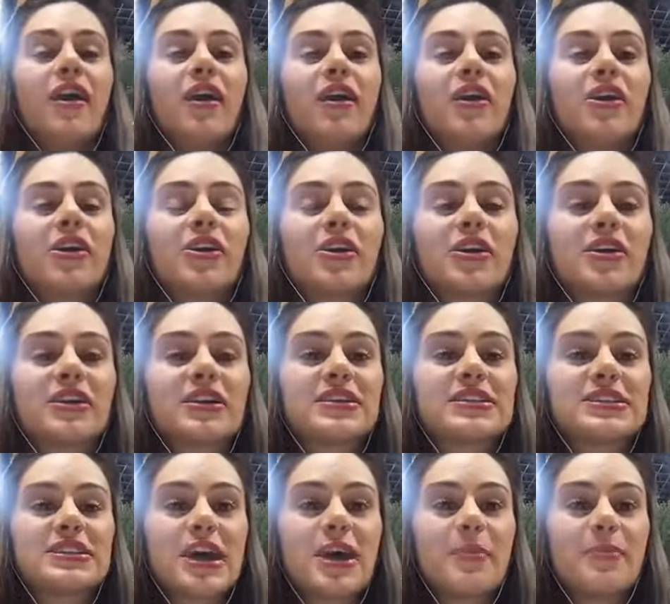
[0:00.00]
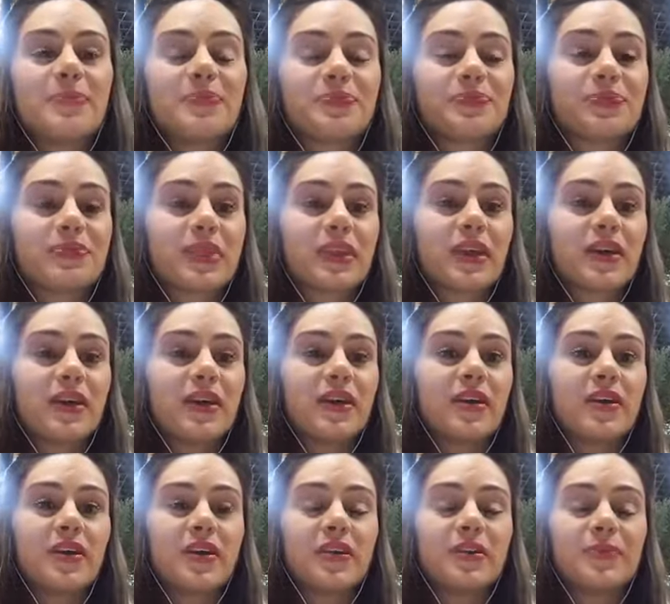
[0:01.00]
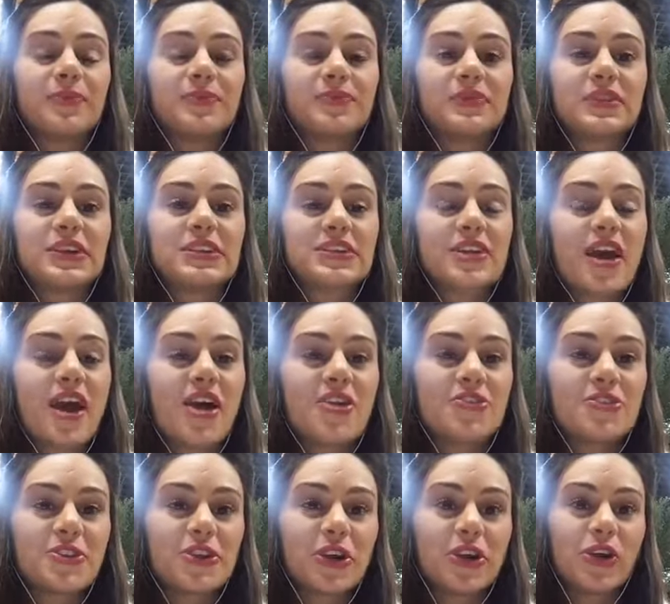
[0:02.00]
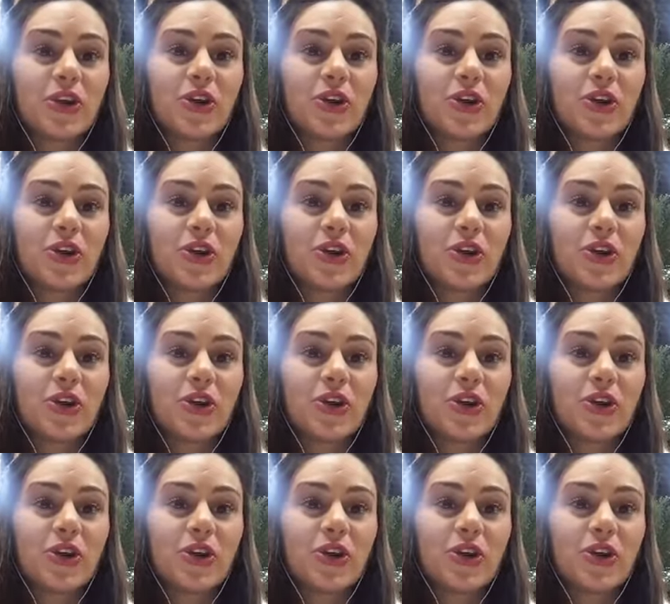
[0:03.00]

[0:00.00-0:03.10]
or some discovery,